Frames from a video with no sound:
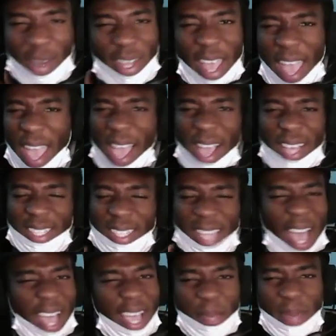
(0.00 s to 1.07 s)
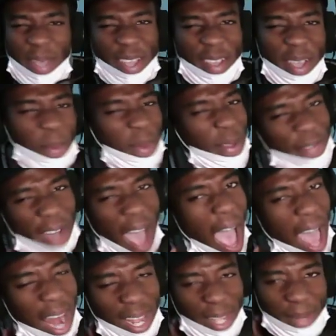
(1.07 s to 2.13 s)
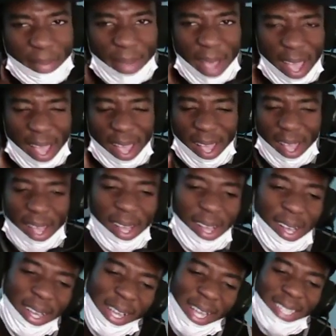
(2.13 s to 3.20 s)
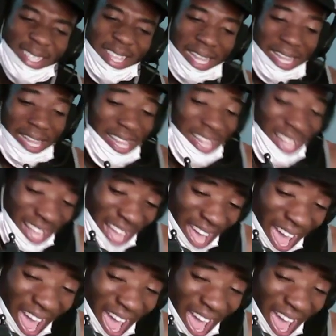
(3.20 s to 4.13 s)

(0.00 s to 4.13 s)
yeah, A Star, he be violent, man. Yeah,